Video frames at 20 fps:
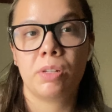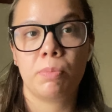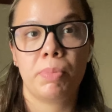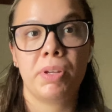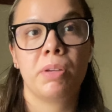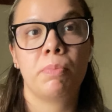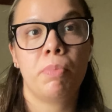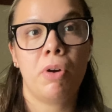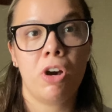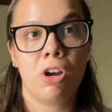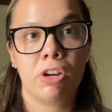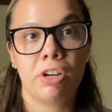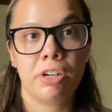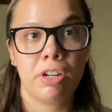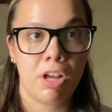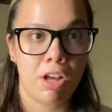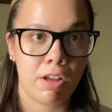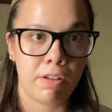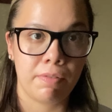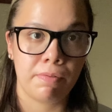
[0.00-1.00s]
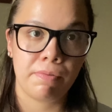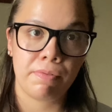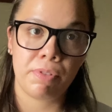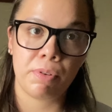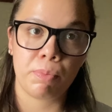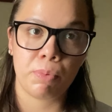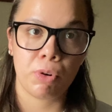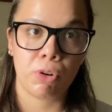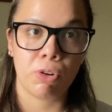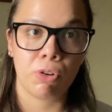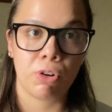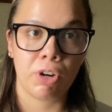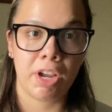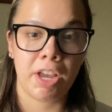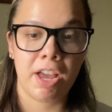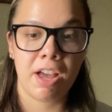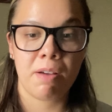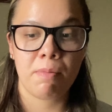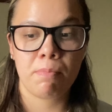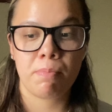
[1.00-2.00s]
big part of the
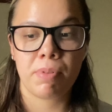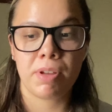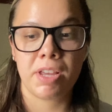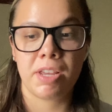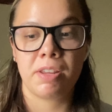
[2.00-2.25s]
program.